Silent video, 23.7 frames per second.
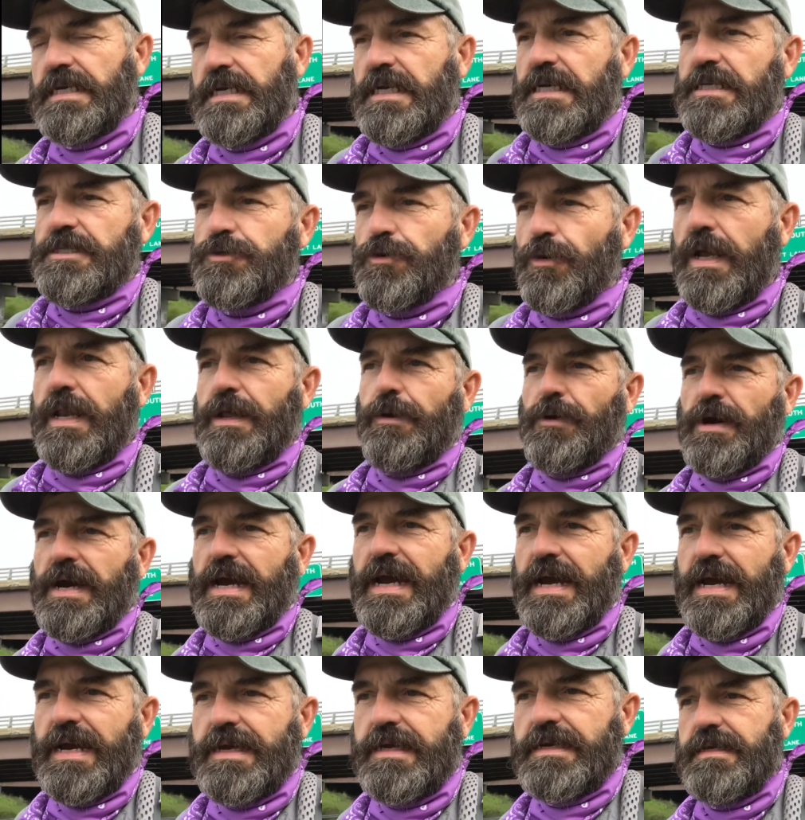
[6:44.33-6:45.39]

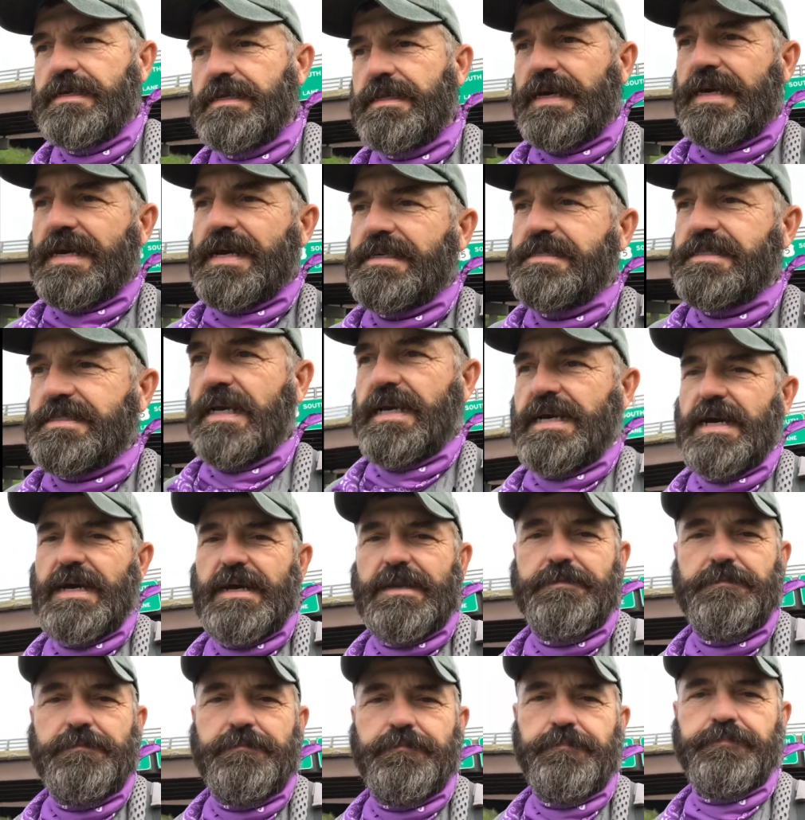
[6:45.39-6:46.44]
anyway, like I
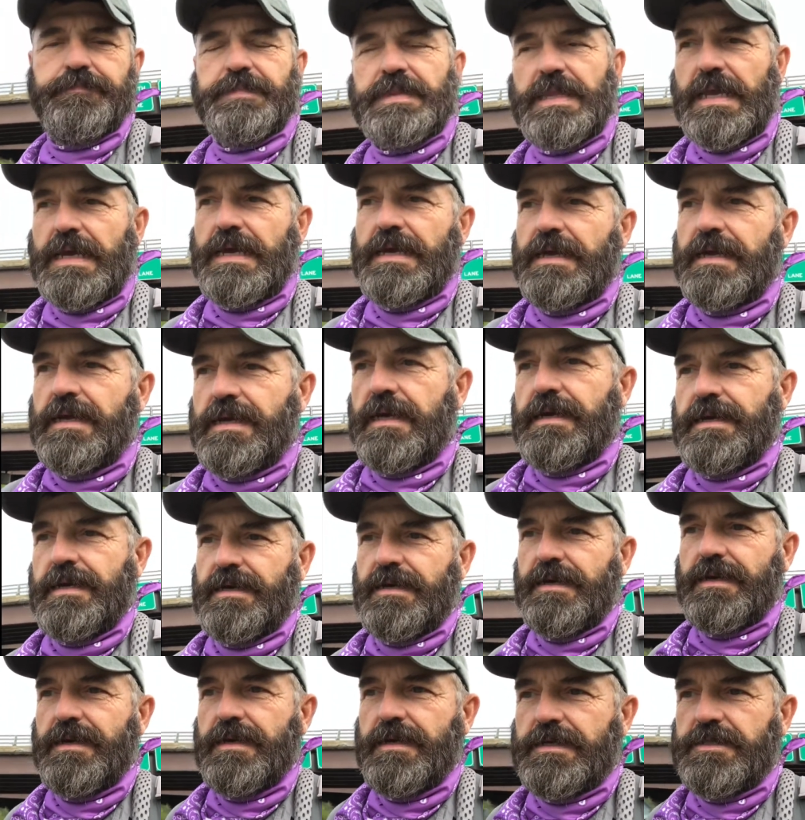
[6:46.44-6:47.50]
said,
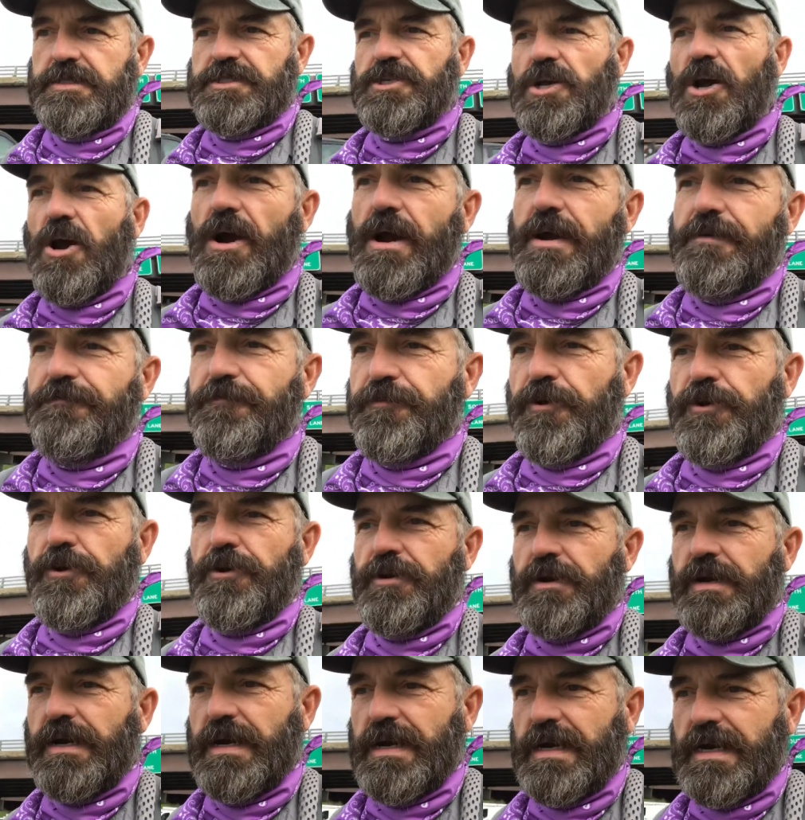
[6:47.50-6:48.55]
sorry
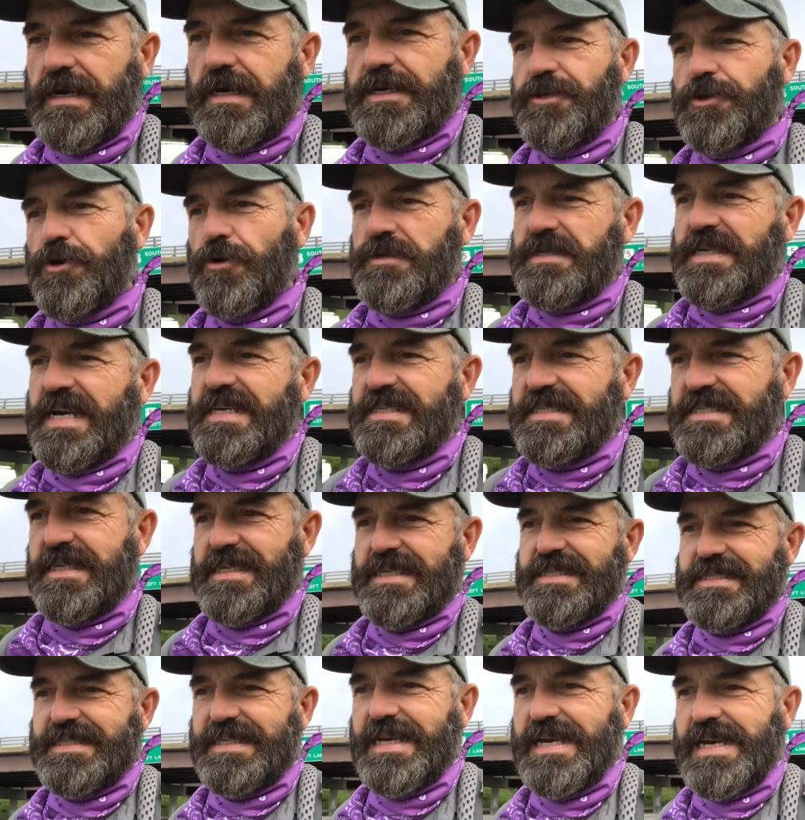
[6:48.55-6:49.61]
for no day
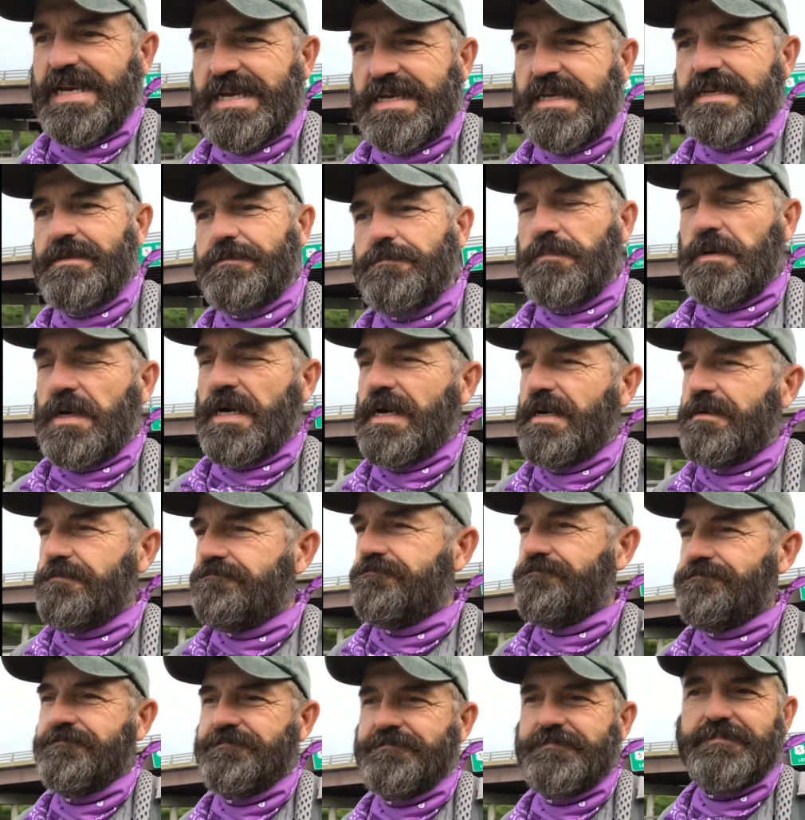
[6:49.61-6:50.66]
16, but
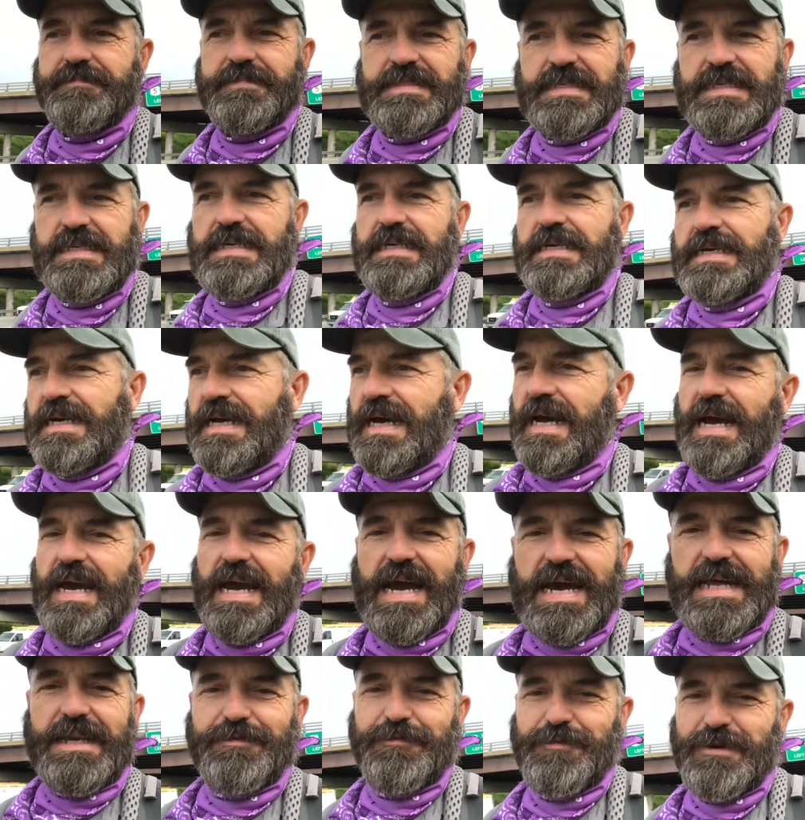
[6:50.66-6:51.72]
I
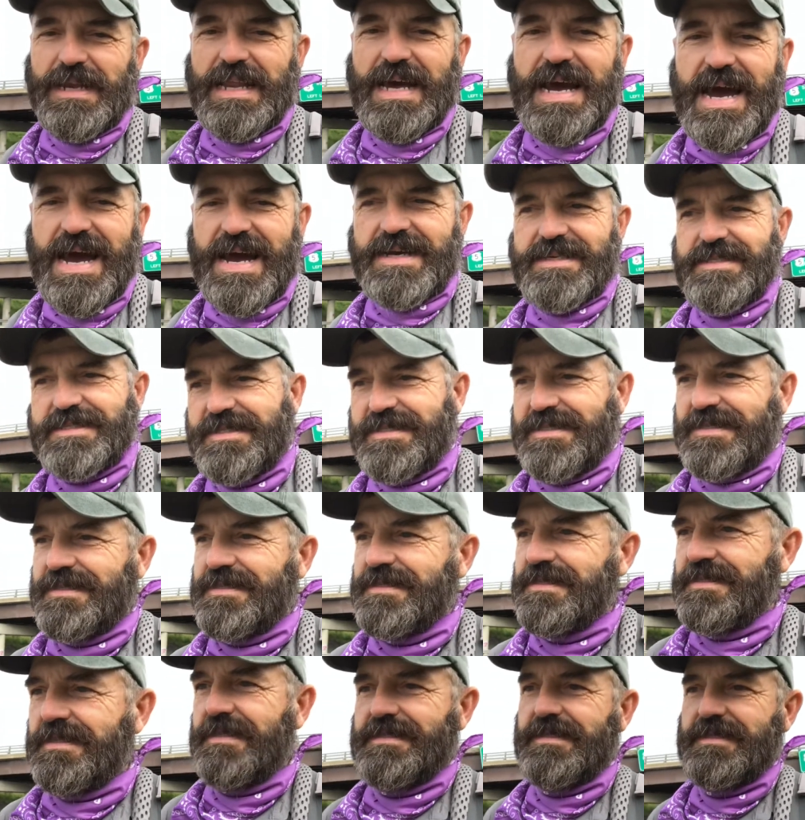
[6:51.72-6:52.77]
had to relax.
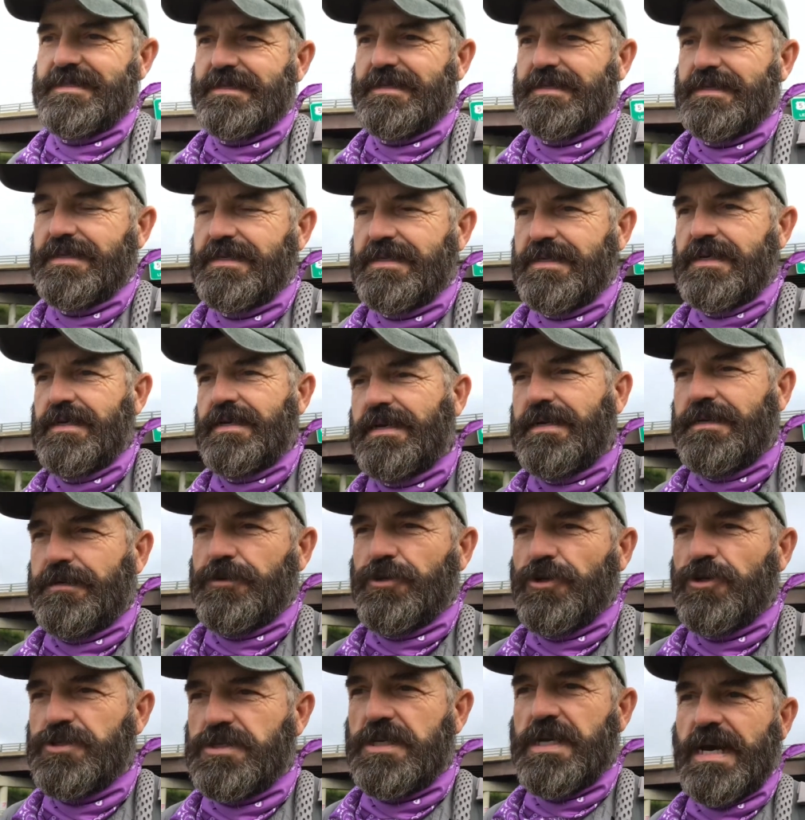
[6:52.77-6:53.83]

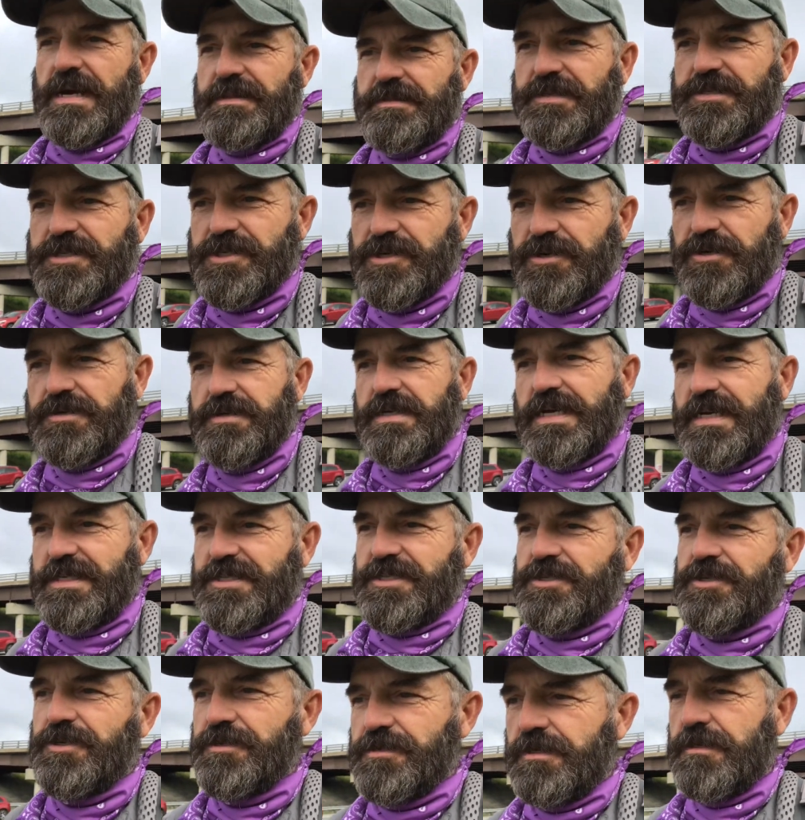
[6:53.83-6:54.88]
Usually on the 0
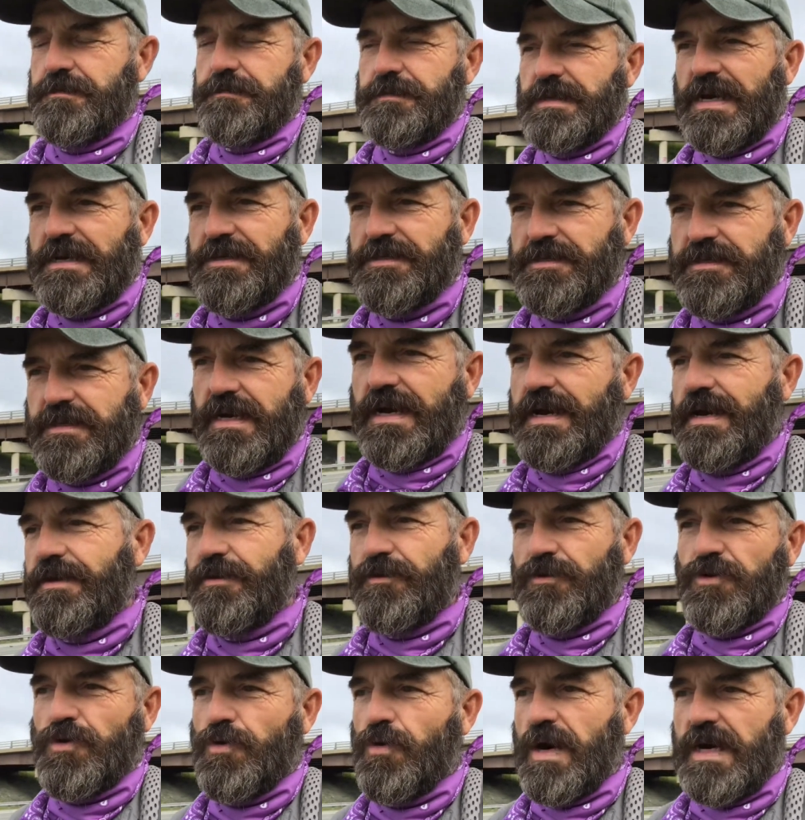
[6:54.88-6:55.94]
days too, I
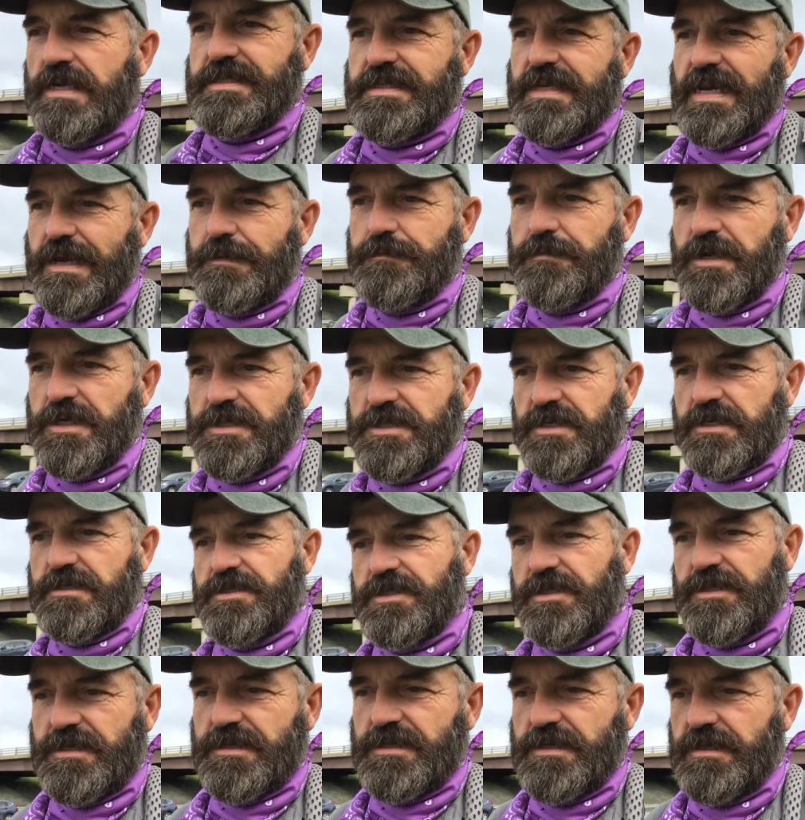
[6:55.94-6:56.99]
don't go outside much. I'll
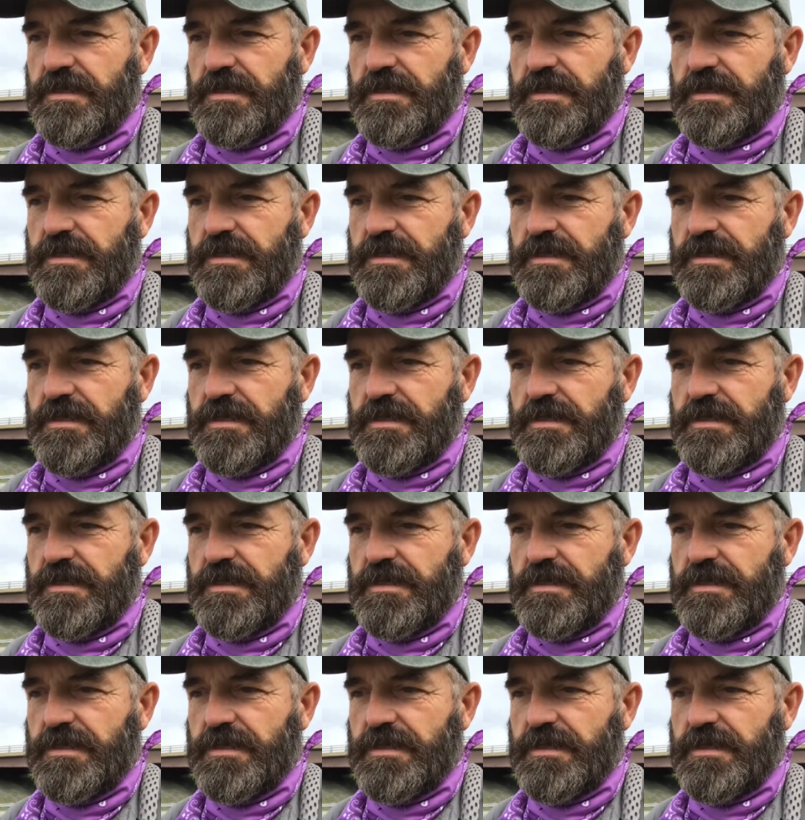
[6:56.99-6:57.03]
just